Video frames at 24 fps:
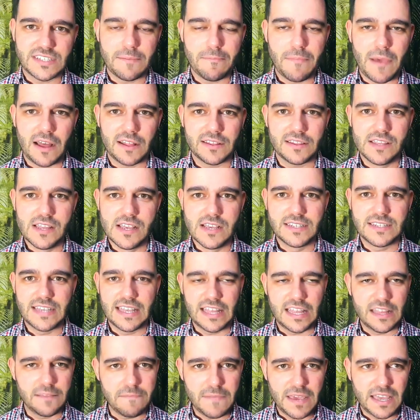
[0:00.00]
about this, and
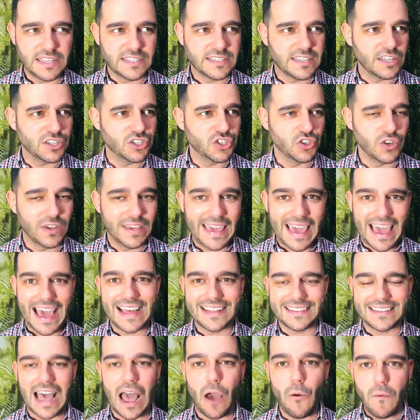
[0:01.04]
it means that you get
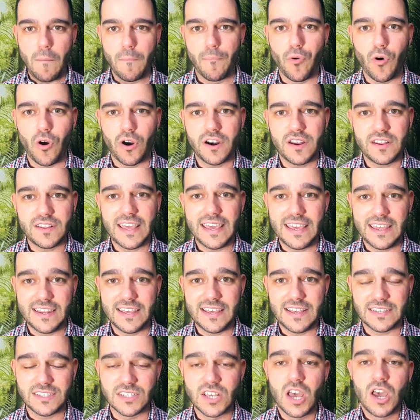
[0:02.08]
how important it
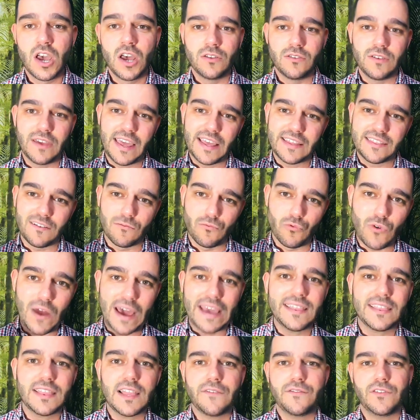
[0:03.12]
is to get the
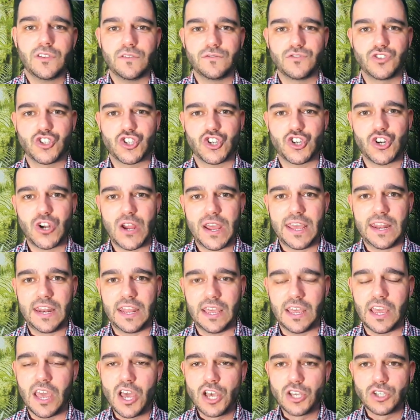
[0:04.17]
right level of
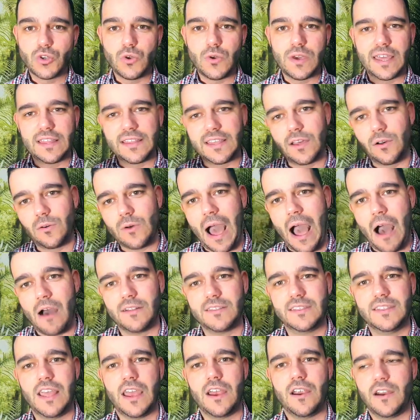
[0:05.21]
training so you can go
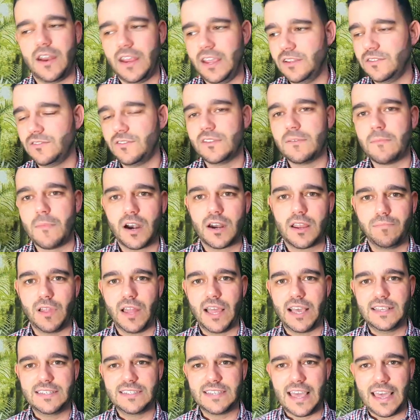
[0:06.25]
out there into the
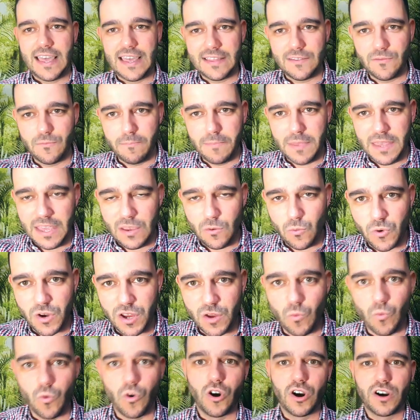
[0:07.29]
marketplace and be
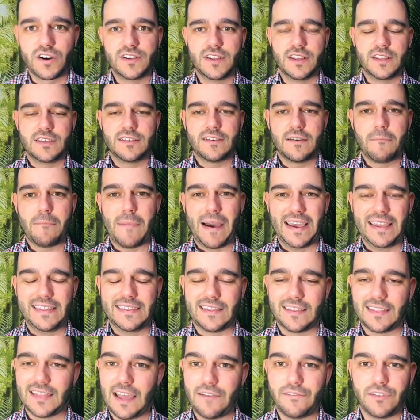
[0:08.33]
rewarded
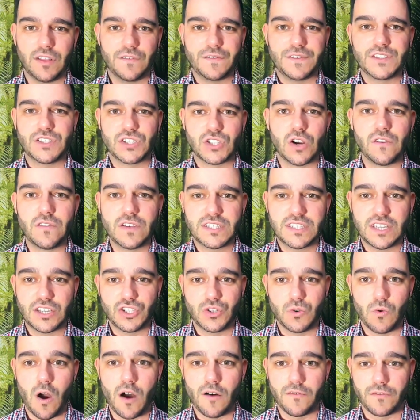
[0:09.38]
by the level of service
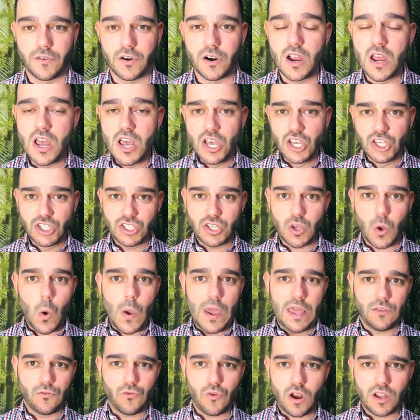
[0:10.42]
that you offer.
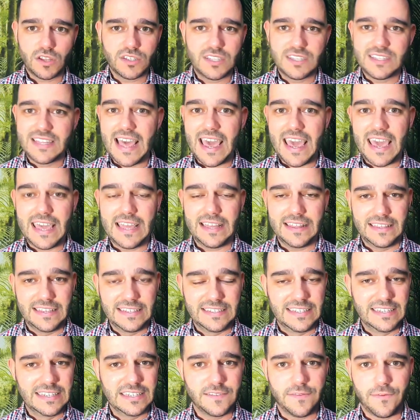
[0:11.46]
So enroll today.
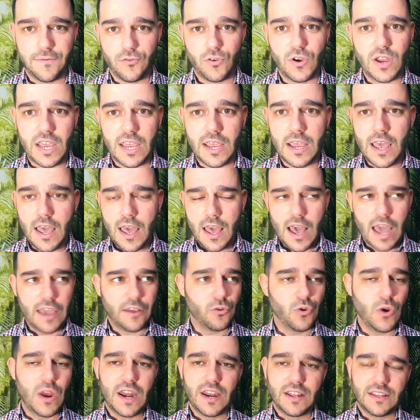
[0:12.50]
This is free.
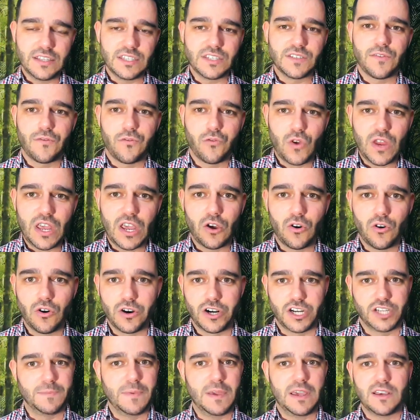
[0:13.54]
I created this free
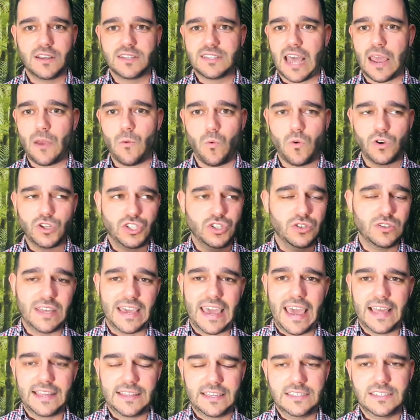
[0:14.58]
course because I want you
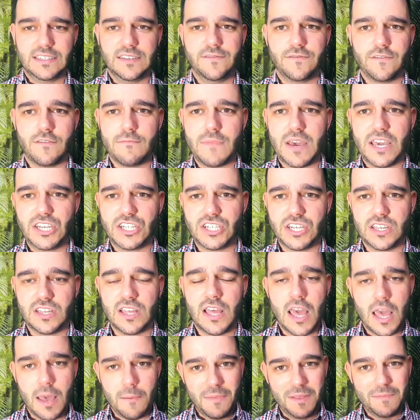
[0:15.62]
to get this
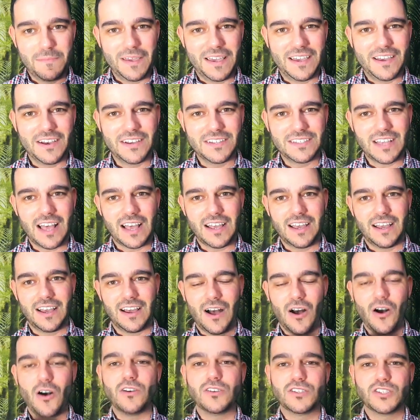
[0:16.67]
information, but because
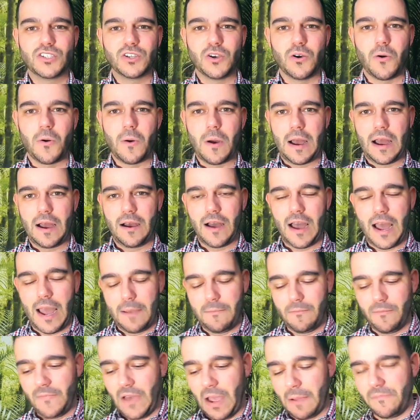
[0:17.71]
I also
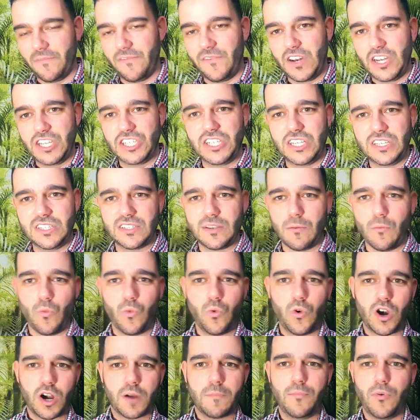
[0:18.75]
I'm finishing
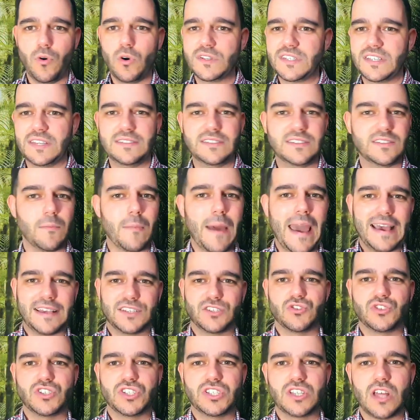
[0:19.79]
some workbooks and some
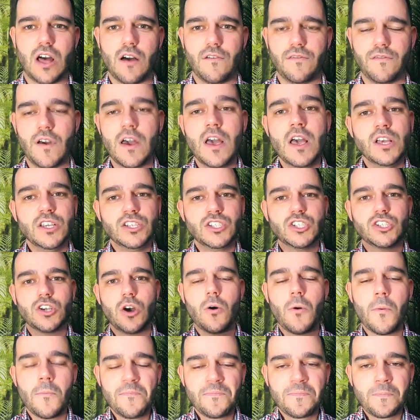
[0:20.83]
extra stuff.
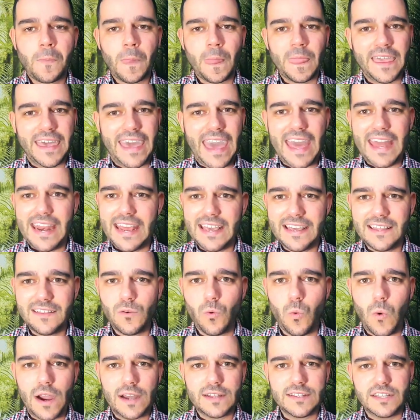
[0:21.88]
So get
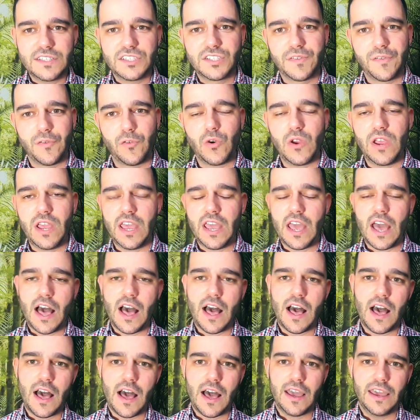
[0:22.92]
in while it's
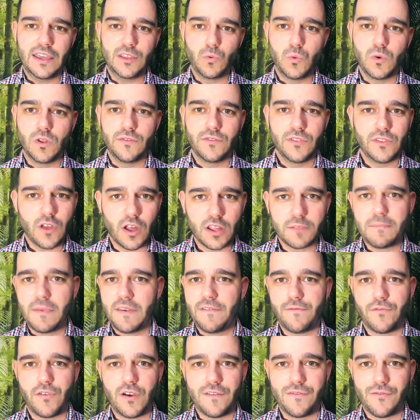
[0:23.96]
free. It will not
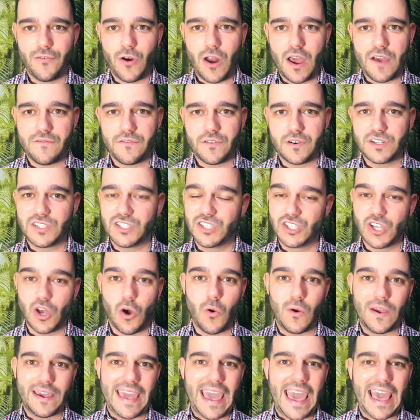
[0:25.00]
be free forever,
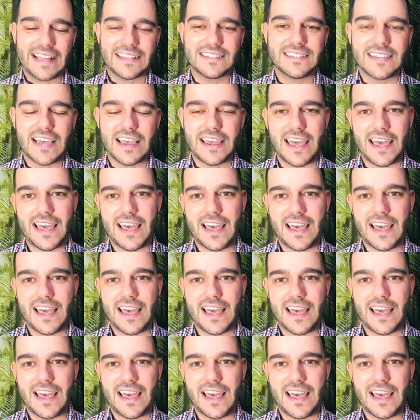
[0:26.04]
so get